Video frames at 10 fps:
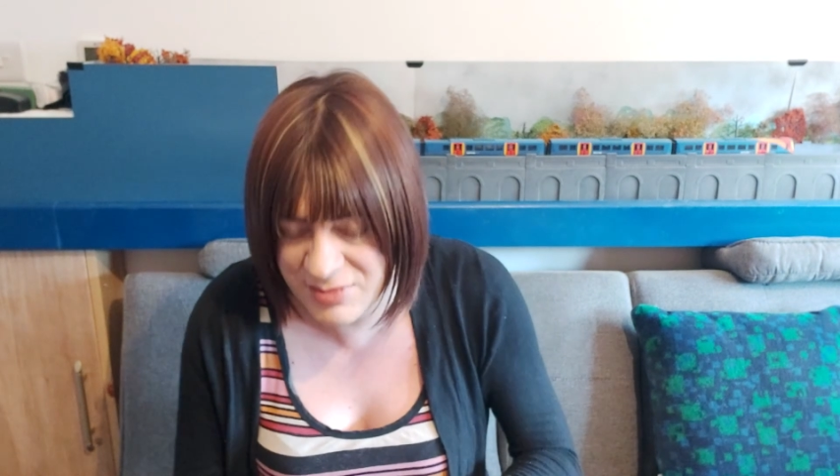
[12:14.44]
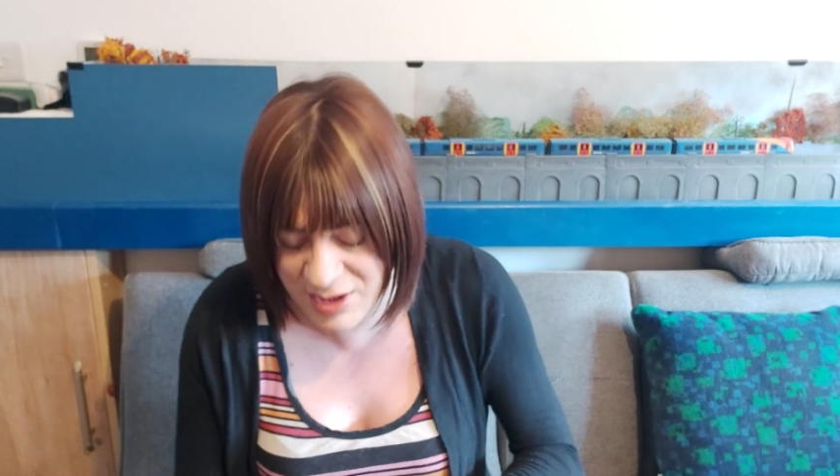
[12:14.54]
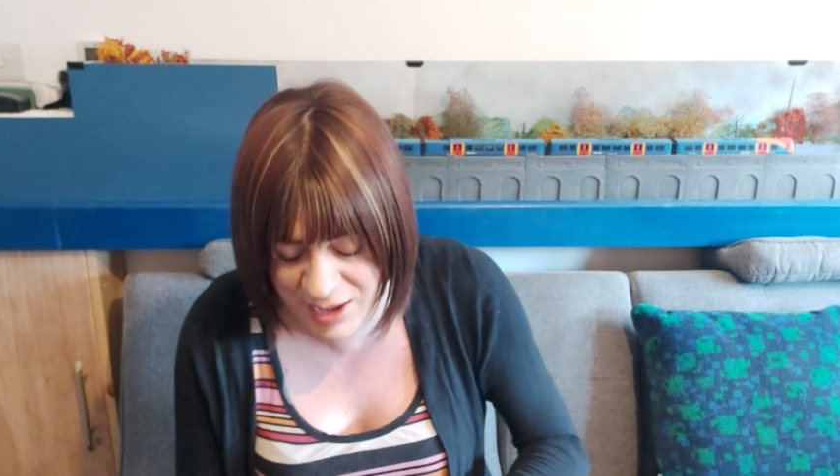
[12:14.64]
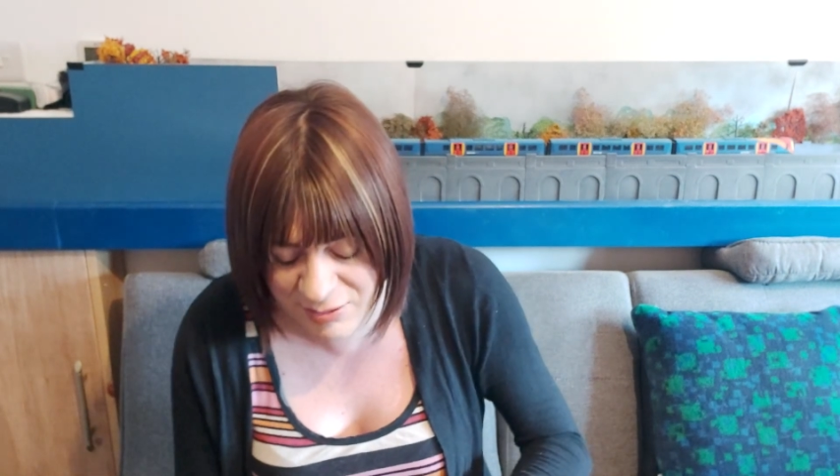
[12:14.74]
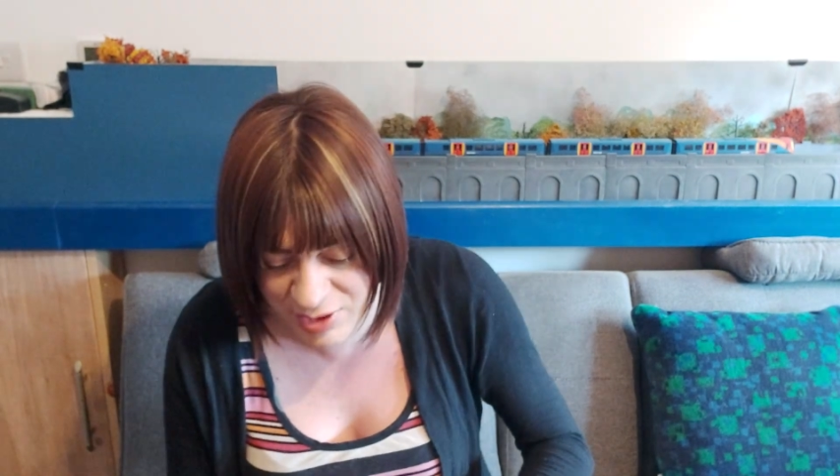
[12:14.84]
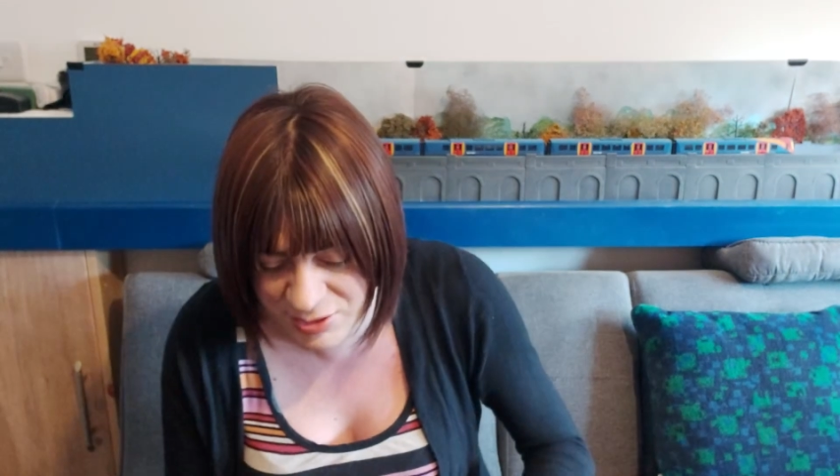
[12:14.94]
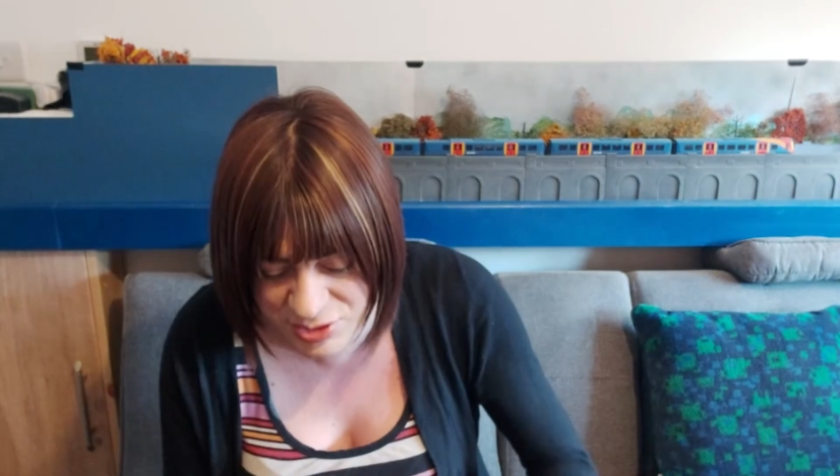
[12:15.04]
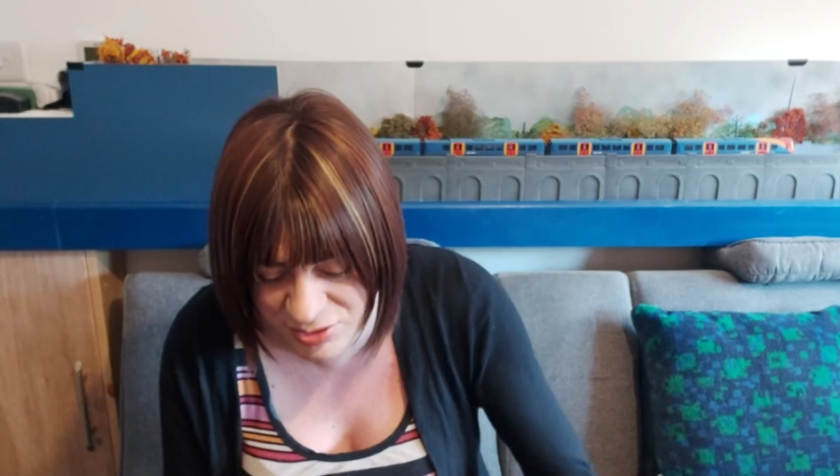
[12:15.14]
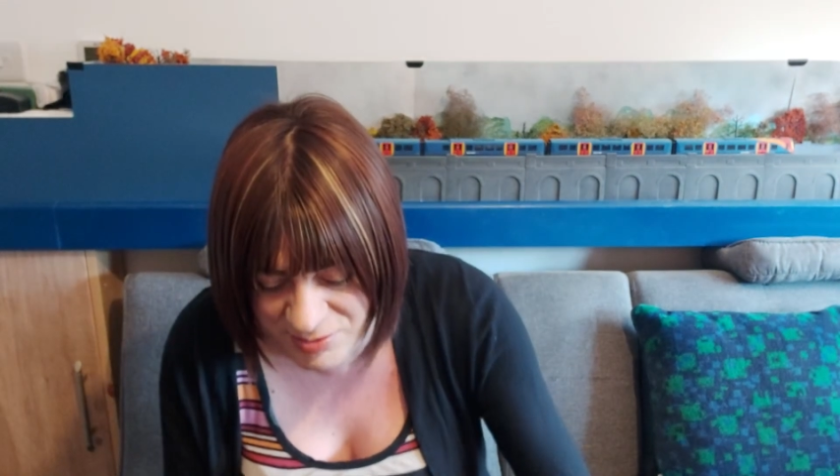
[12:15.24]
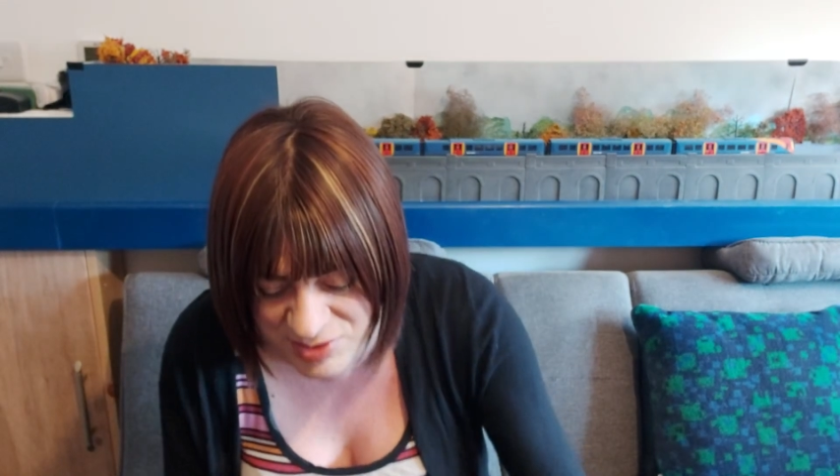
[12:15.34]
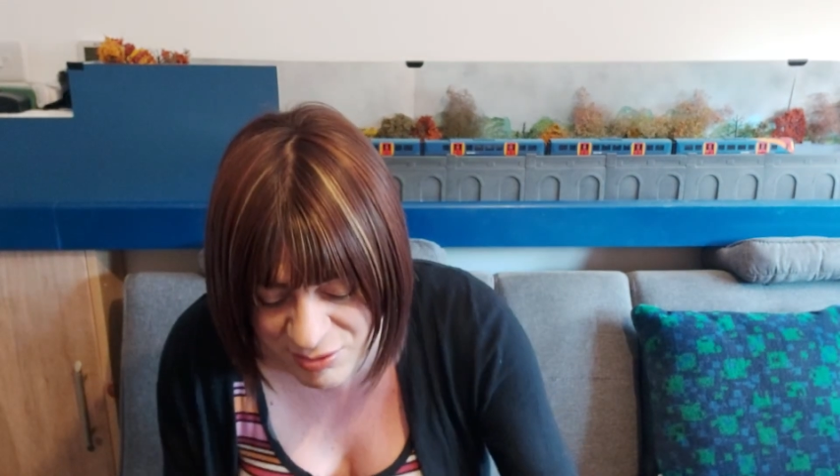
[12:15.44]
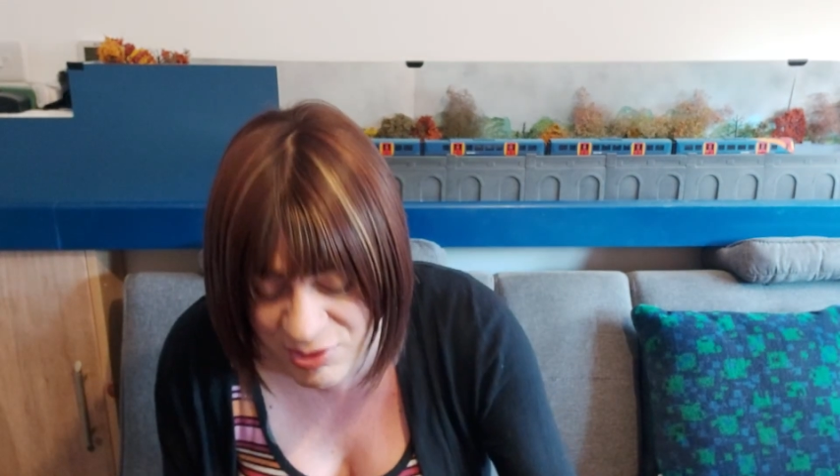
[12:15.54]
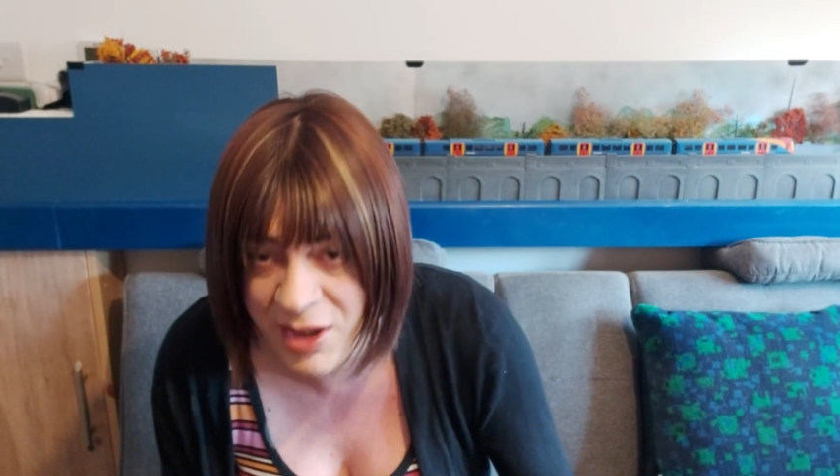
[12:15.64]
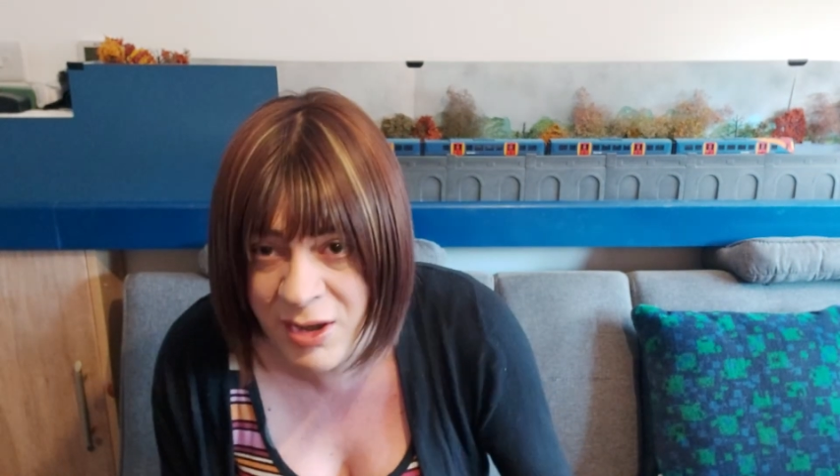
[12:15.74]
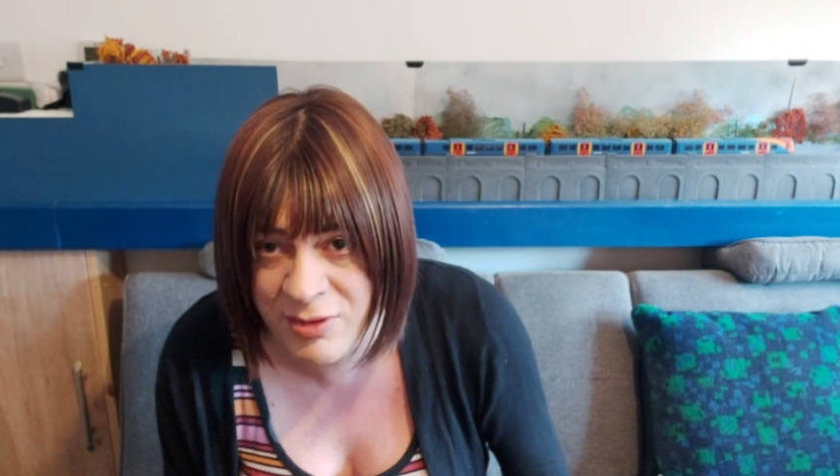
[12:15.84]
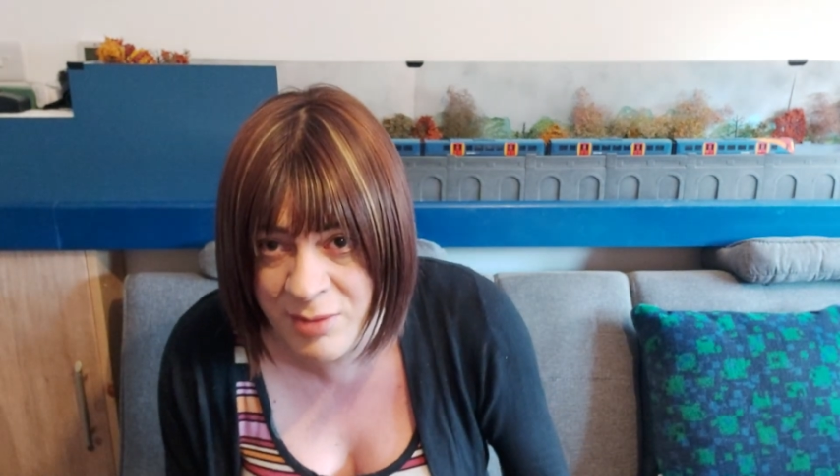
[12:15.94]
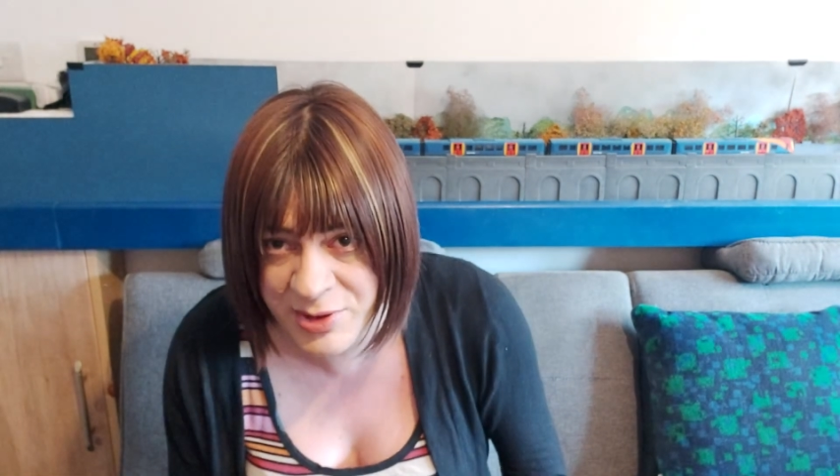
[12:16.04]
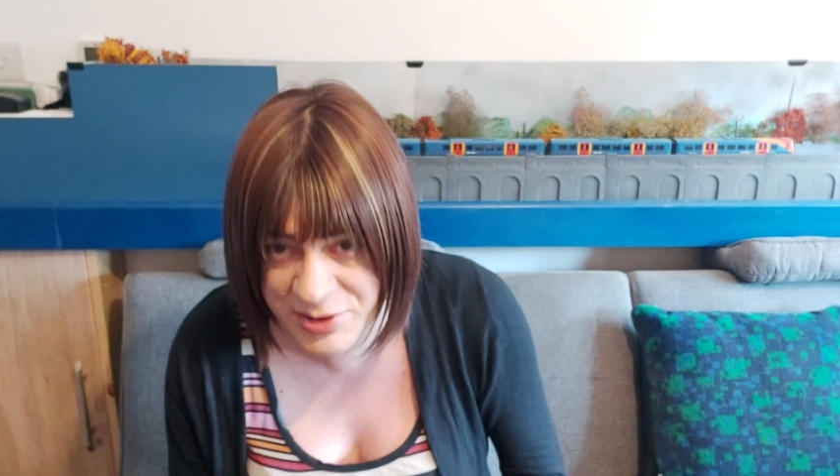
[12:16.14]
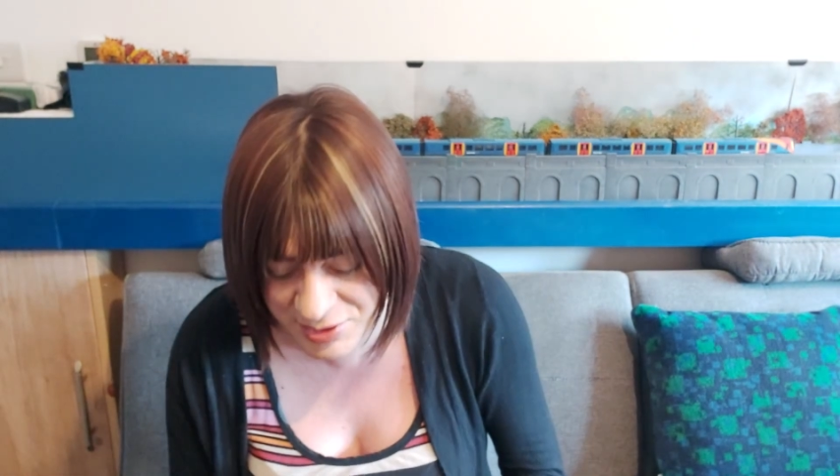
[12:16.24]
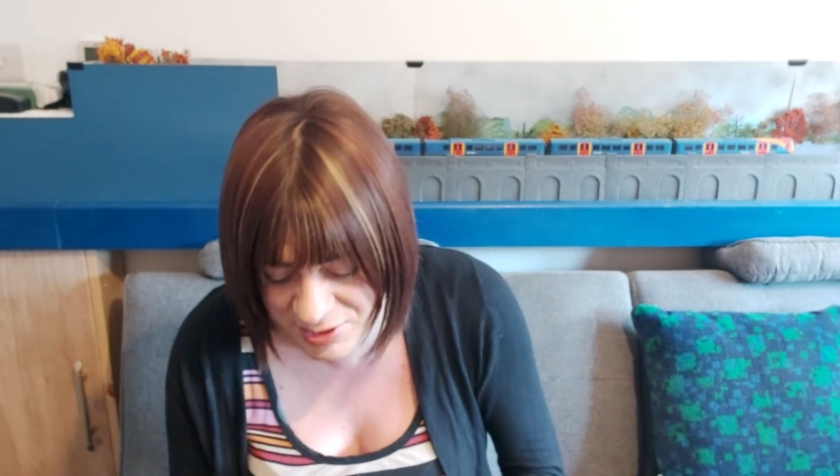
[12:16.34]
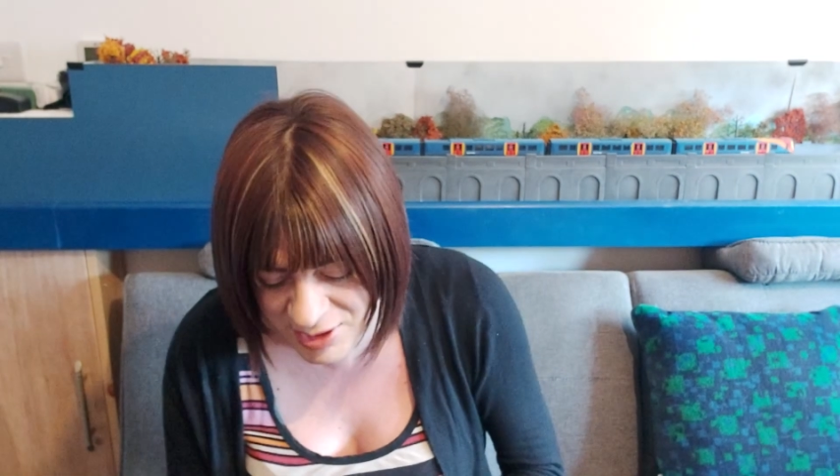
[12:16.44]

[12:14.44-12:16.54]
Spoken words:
cant rail strips. They really are rubbish.